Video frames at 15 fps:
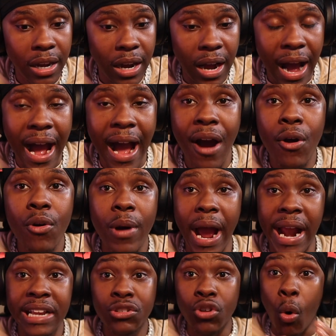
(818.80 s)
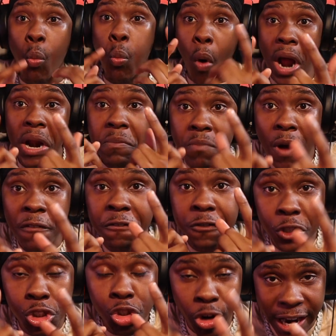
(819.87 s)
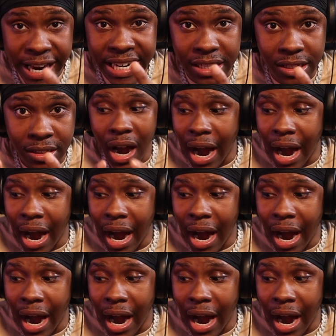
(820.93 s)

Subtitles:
How? And he's got 1 month to train.